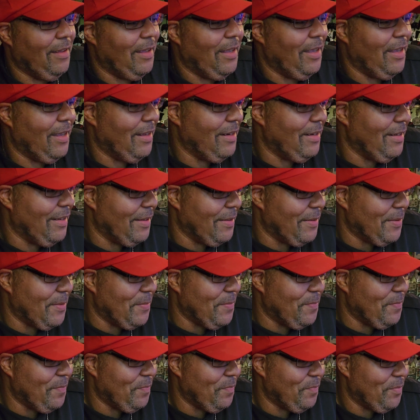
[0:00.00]
And
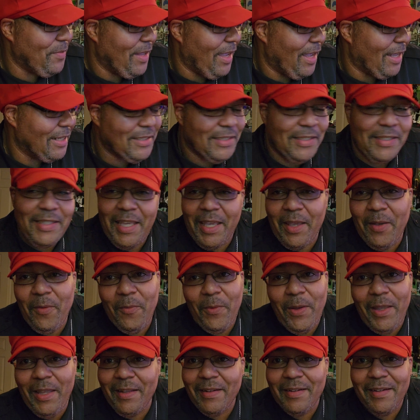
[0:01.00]
I just
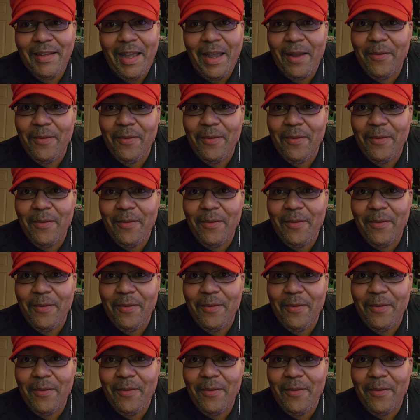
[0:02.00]
can't wait.